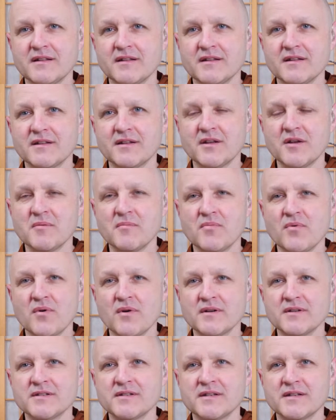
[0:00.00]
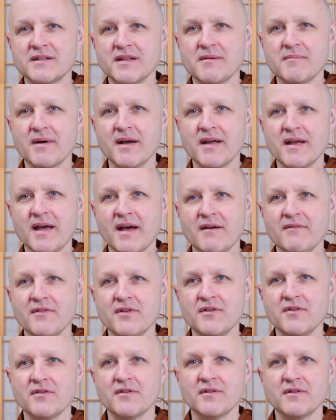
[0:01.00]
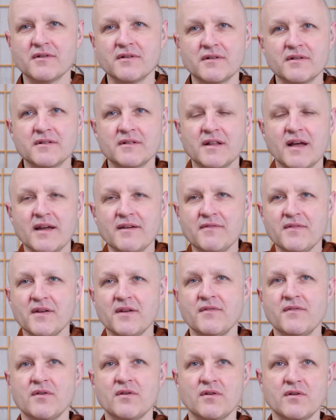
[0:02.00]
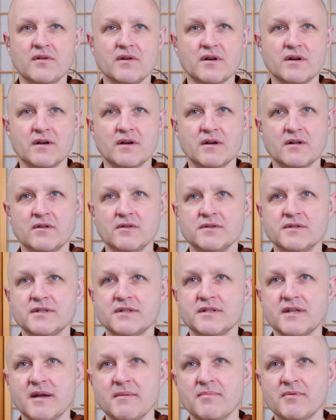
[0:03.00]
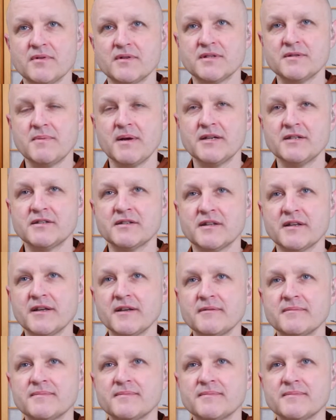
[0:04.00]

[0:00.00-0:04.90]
the importance that they might have in your life, if you're a close disciple especially,